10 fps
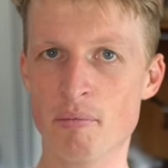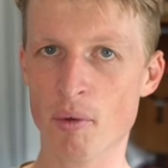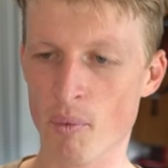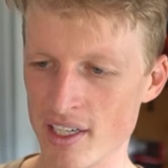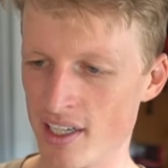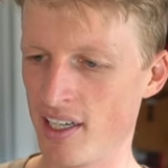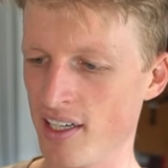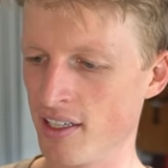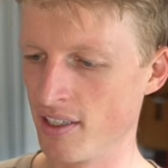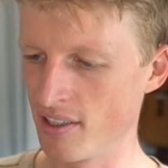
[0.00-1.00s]
but one
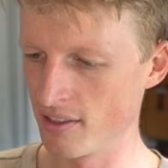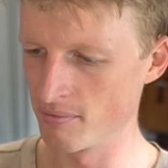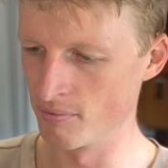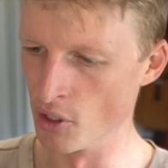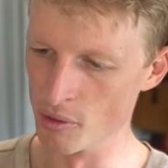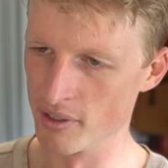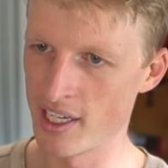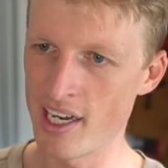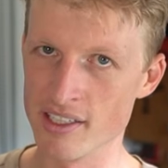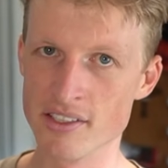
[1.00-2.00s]
guy notably
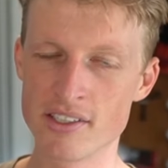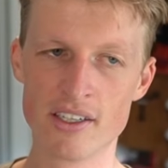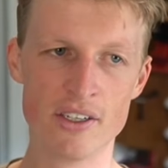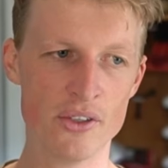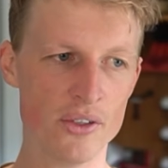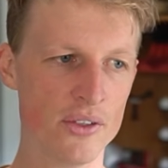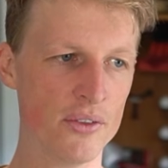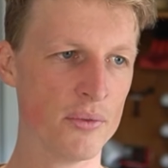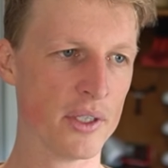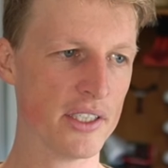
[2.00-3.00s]
has,
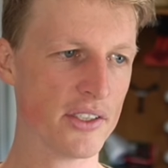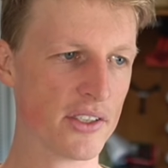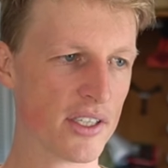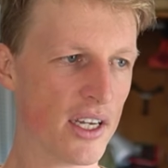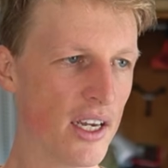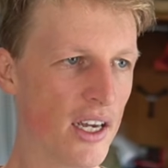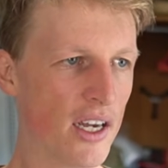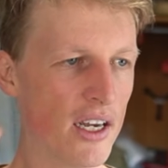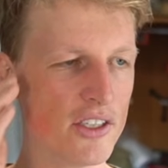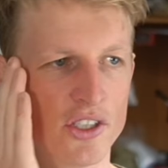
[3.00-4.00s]
who was
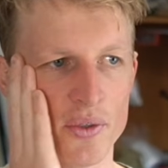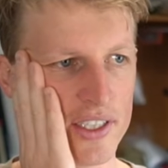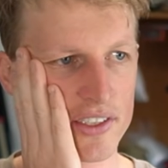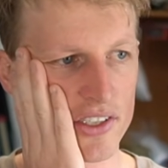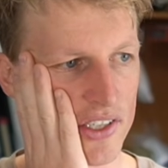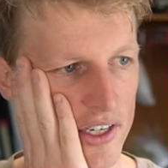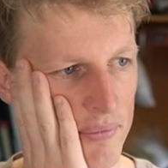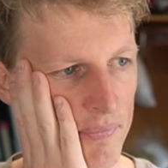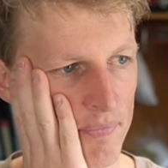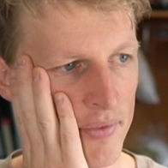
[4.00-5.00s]
doing
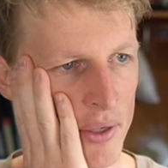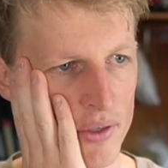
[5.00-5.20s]
from